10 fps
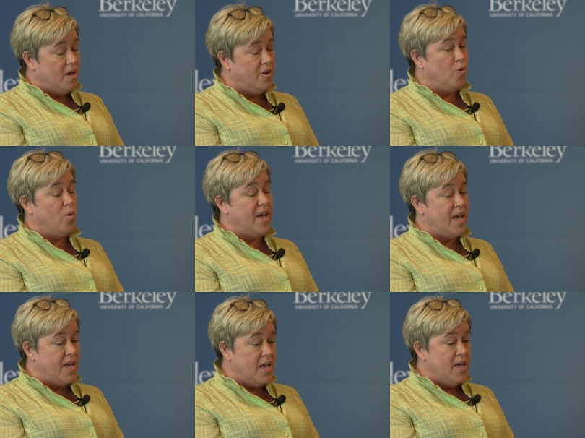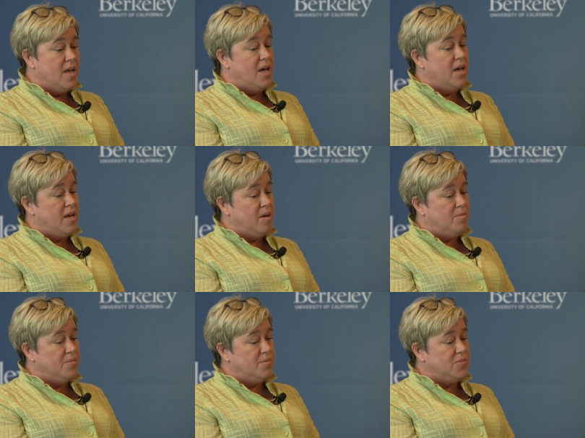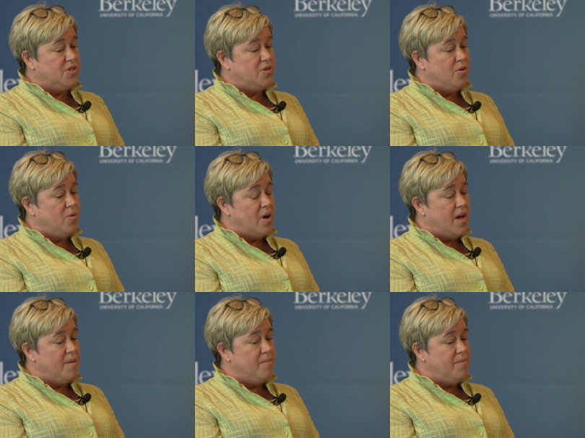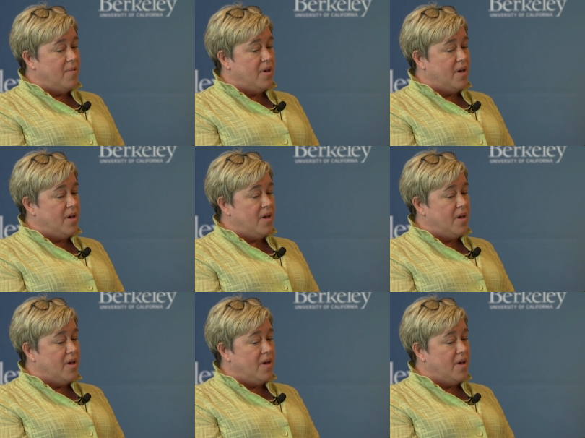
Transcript: underway. Um, so I'm,